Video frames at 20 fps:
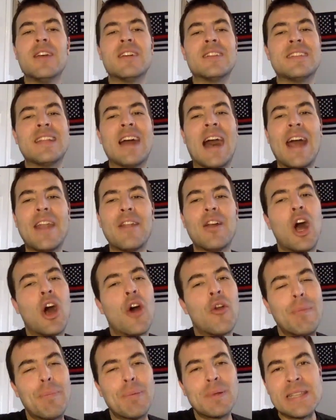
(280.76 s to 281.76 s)
Not
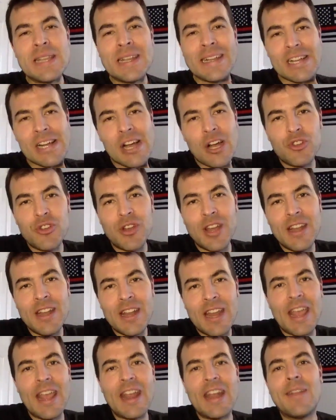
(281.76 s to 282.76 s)
100%
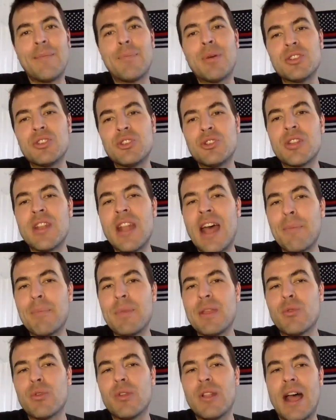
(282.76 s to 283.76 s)
contraindicated, but should not
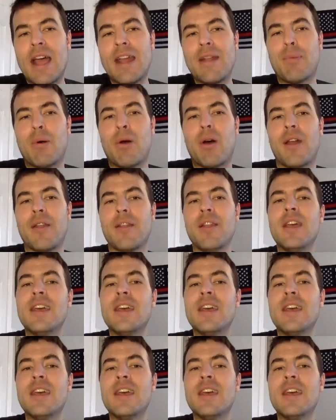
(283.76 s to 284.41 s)
be relied upon.